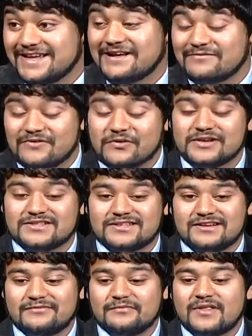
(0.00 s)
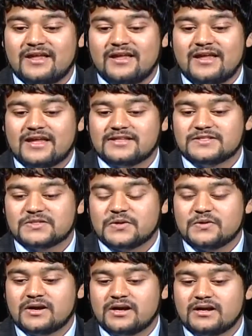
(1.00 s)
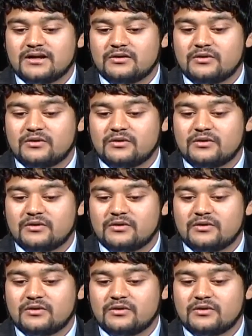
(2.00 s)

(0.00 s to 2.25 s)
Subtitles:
Yeah, of course. And so